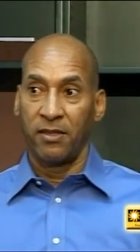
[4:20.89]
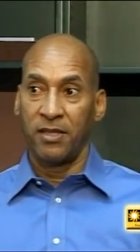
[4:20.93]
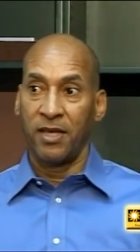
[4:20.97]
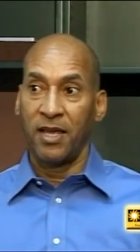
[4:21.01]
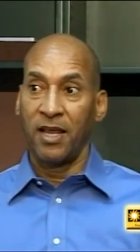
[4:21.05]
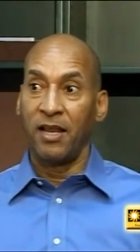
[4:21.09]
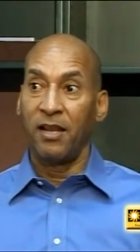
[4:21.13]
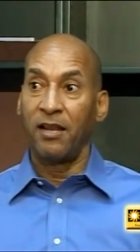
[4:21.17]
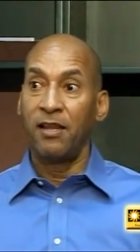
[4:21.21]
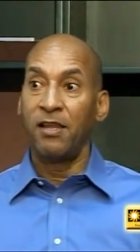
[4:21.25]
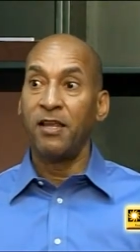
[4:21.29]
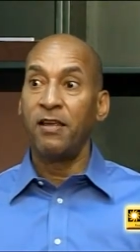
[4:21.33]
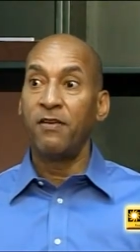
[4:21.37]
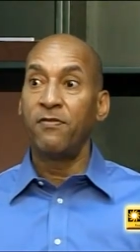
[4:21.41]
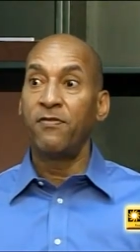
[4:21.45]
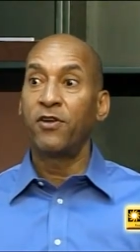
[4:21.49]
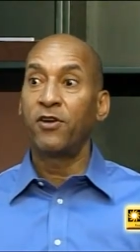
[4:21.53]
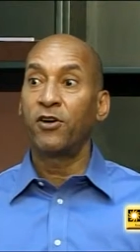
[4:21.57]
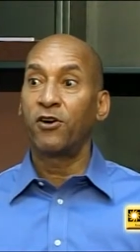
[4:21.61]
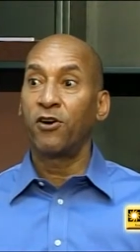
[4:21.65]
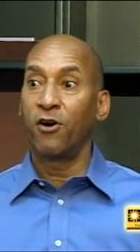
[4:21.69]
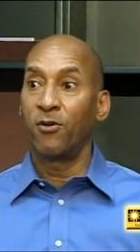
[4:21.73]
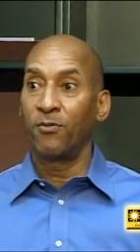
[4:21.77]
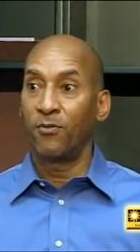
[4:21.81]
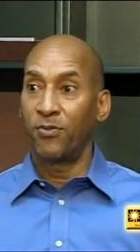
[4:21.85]
they leave
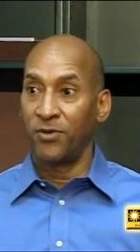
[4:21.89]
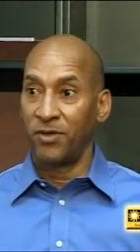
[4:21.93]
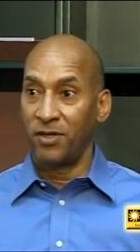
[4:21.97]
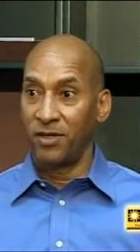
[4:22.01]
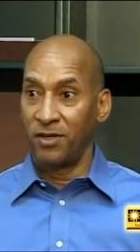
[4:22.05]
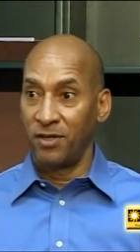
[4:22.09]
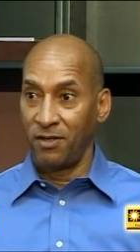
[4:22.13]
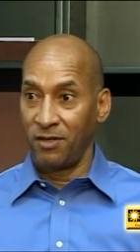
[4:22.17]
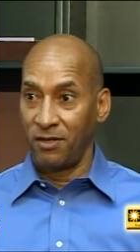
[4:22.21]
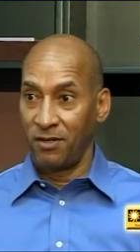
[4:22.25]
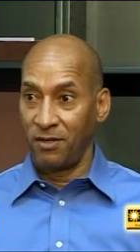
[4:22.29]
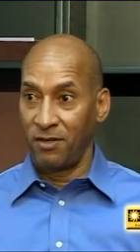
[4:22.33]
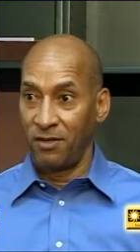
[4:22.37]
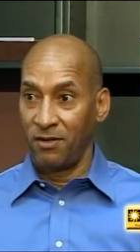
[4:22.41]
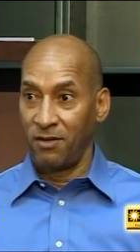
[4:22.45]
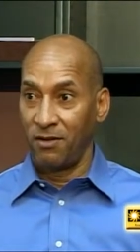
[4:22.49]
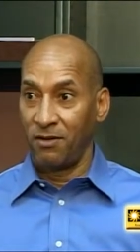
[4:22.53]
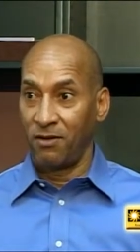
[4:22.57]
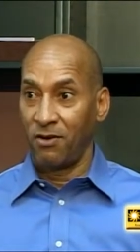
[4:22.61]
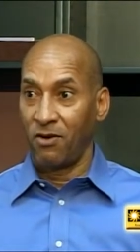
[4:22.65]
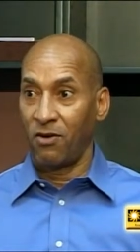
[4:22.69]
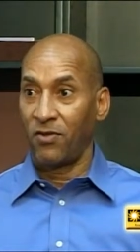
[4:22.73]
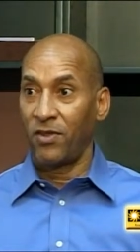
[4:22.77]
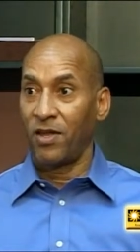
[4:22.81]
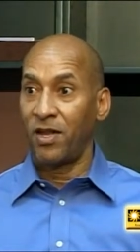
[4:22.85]
the company
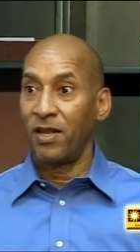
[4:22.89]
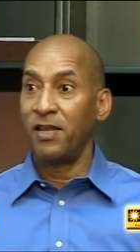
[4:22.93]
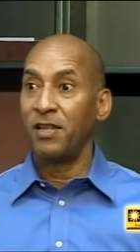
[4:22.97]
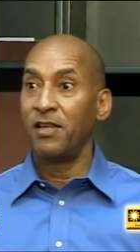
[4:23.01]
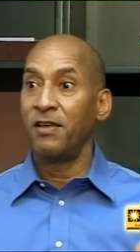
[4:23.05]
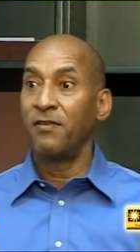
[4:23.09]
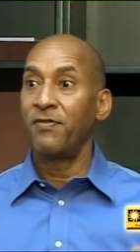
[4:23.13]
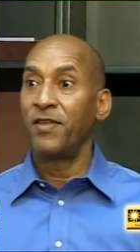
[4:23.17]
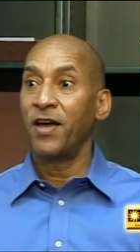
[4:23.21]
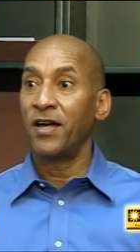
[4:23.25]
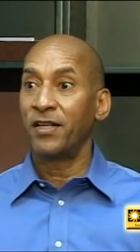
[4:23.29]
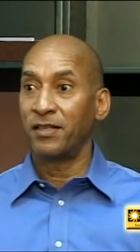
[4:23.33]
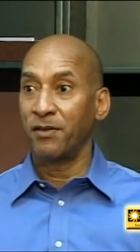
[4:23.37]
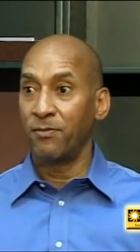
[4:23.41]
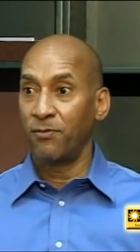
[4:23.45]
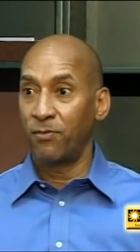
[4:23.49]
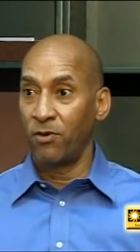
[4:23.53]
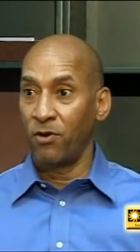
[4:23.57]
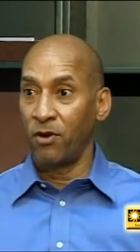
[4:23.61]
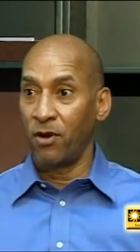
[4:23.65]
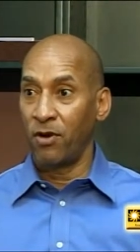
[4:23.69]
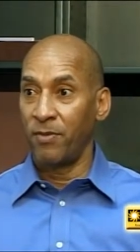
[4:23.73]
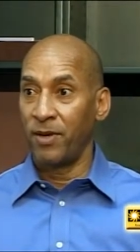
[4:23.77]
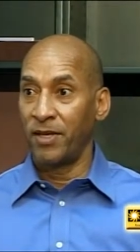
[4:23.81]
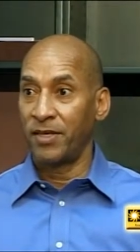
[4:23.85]
or they leave that
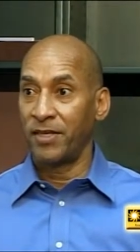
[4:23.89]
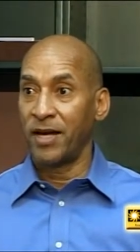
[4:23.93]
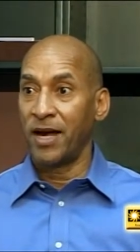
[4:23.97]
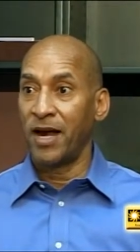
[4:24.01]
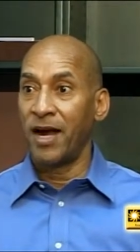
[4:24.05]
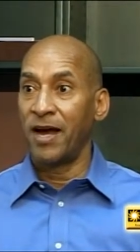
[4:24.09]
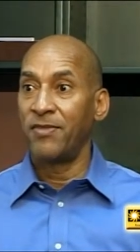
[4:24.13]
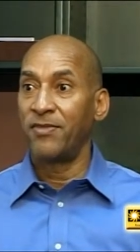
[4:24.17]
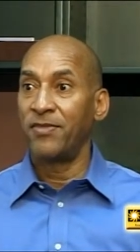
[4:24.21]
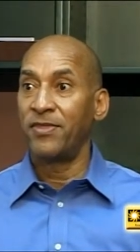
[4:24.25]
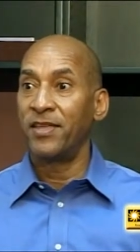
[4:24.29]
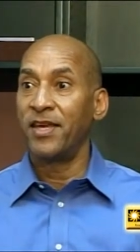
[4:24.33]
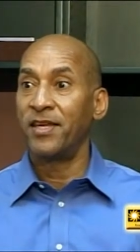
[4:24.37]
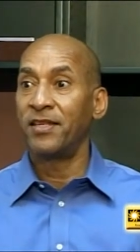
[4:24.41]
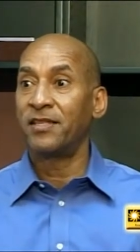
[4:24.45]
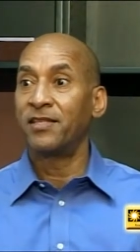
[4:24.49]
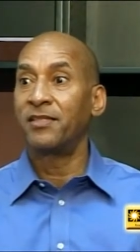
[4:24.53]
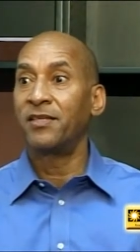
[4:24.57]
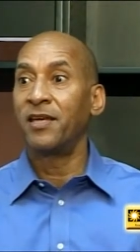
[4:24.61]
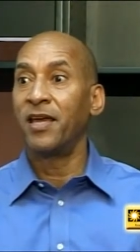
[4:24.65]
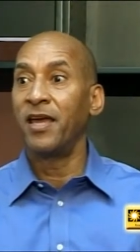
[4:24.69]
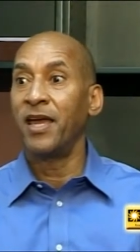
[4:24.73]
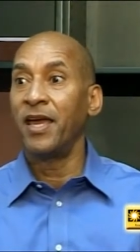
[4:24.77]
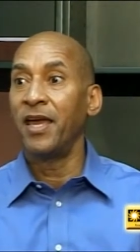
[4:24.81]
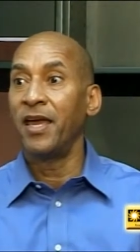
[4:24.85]
employment, and they
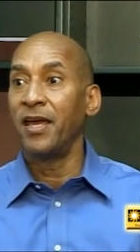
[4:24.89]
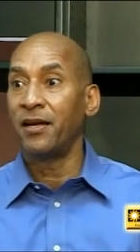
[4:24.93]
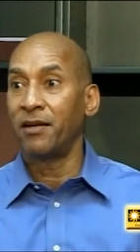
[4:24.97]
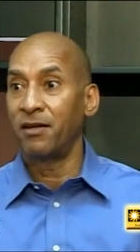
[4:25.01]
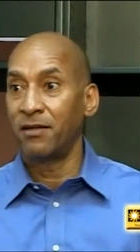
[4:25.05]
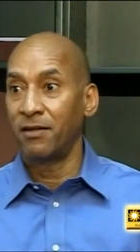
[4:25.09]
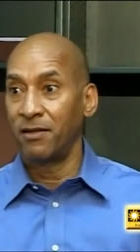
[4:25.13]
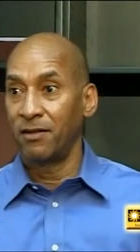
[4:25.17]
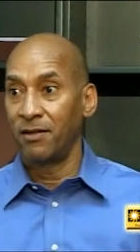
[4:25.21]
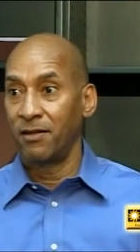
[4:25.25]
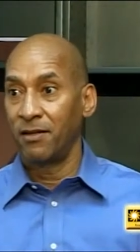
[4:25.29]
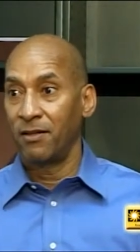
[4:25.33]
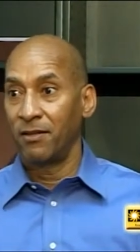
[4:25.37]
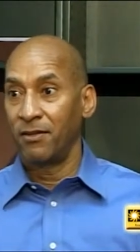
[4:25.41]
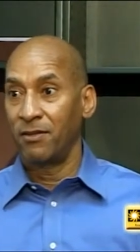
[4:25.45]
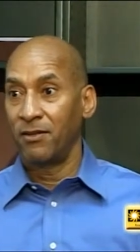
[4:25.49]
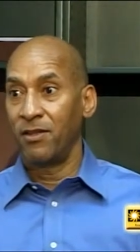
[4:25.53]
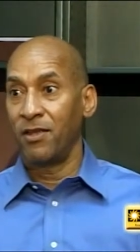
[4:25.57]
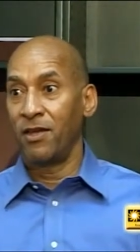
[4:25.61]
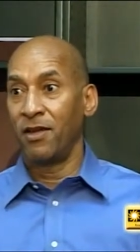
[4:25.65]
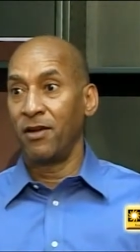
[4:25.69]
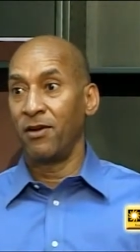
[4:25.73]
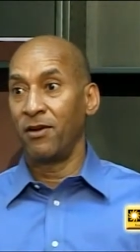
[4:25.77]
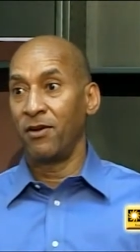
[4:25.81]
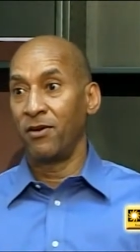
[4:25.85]
take
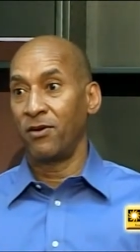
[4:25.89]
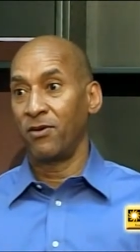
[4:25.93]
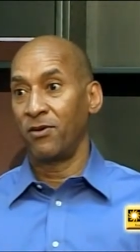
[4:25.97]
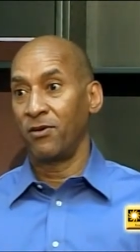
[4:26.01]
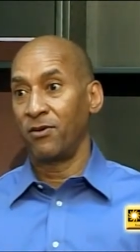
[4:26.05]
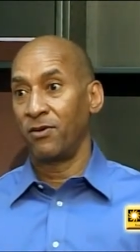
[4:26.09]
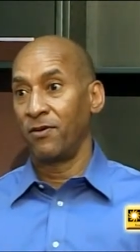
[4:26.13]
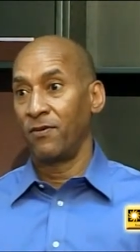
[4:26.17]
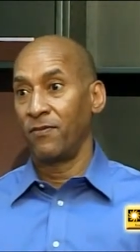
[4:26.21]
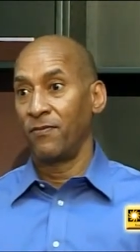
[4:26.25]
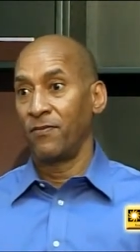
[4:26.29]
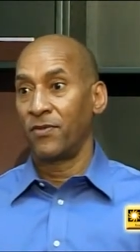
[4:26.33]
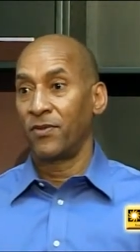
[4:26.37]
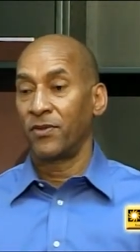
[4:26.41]
their